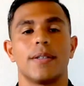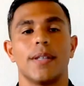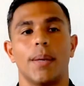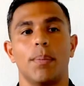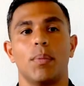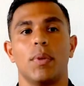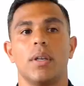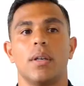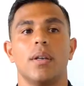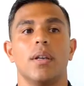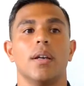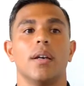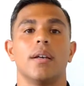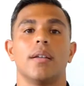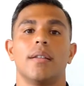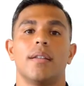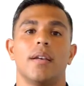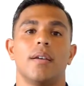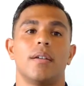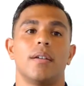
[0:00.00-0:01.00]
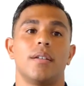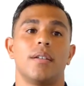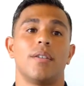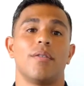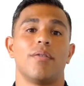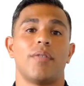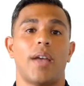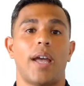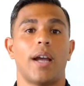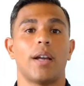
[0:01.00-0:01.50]
something to
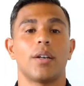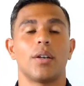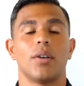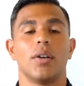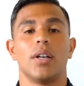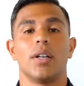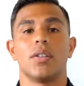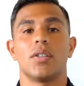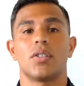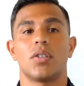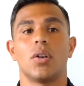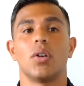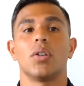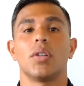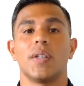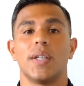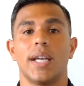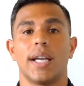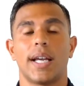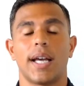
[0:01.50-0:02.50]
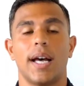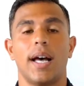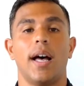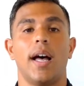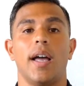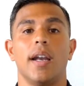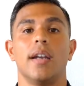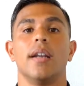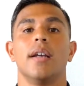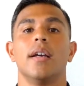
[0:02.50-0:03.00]
factor, and it's certainly a
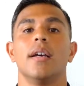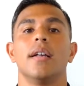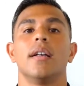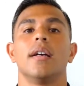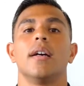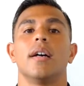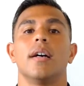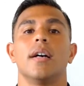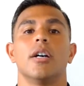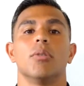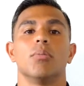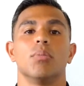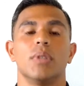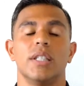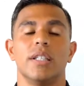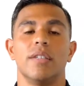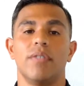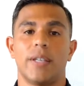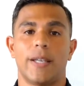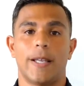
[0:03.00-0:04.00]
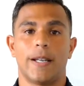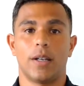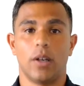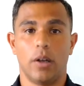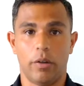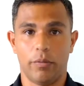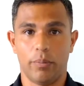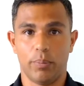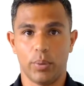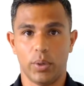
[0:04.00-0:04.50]
con living in Gulf